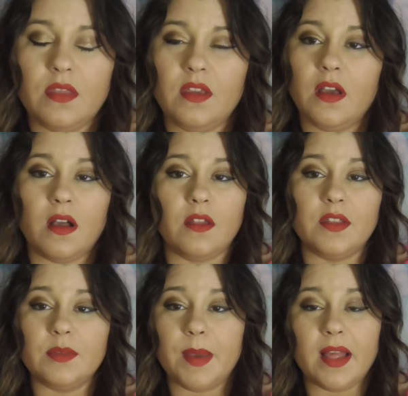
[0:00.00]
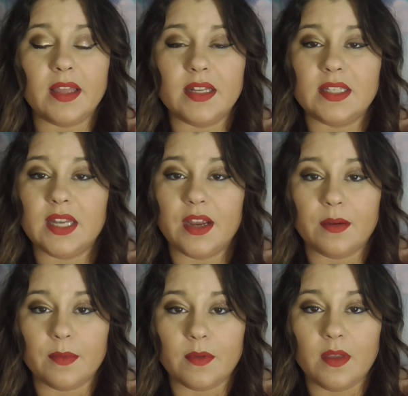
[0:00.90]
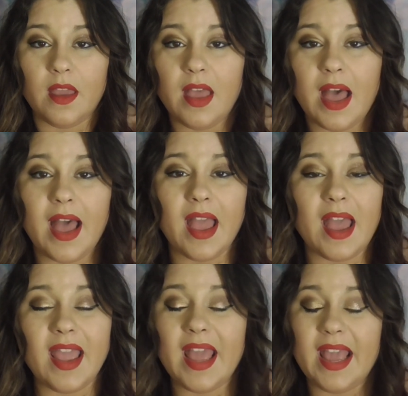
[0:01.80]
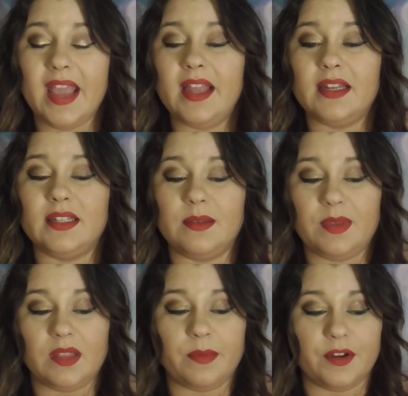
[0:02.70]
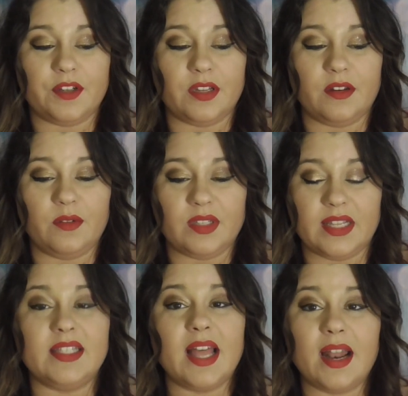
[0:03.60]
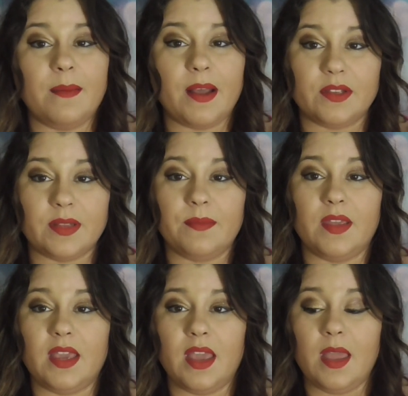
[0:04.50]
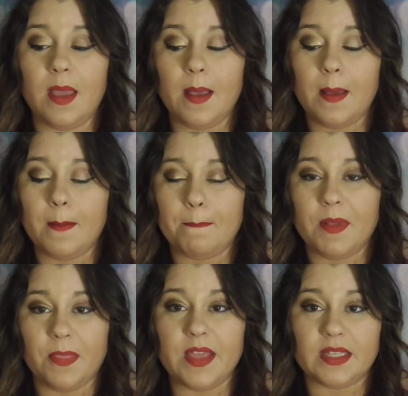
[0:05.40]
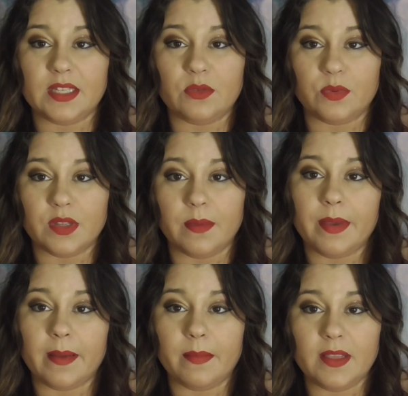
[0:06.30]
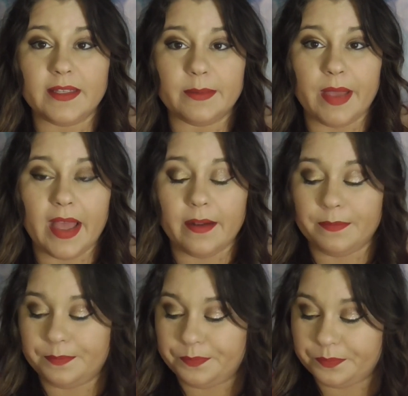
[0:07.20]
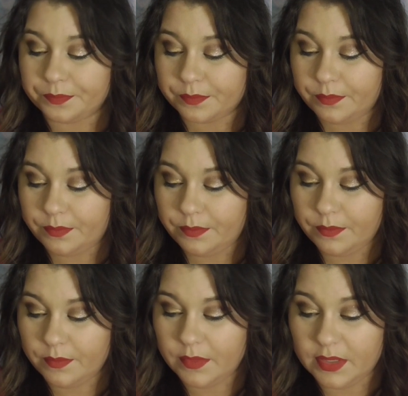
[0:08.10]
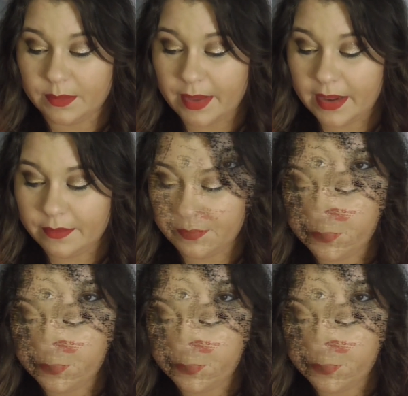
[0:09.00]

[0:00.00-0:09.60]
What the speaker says: Y'all, this palette is terrible. I hate to be the person who says that about something, but this is really bad. This is bad. This is bad.